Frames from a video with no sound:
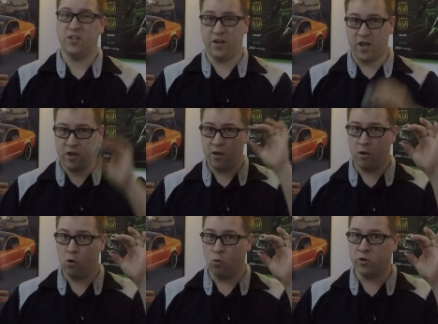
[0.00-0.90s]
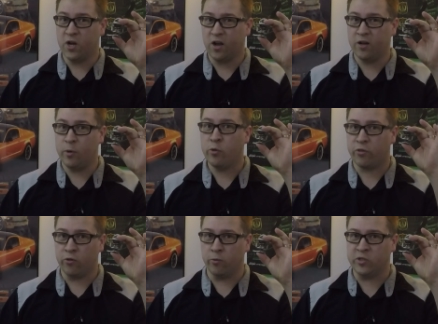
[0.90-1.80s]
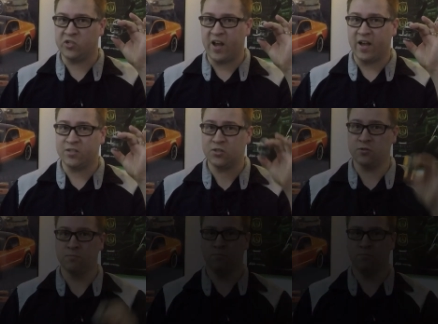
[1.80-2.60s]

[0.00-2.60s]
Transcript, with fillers: Today, we're talking about thermostats.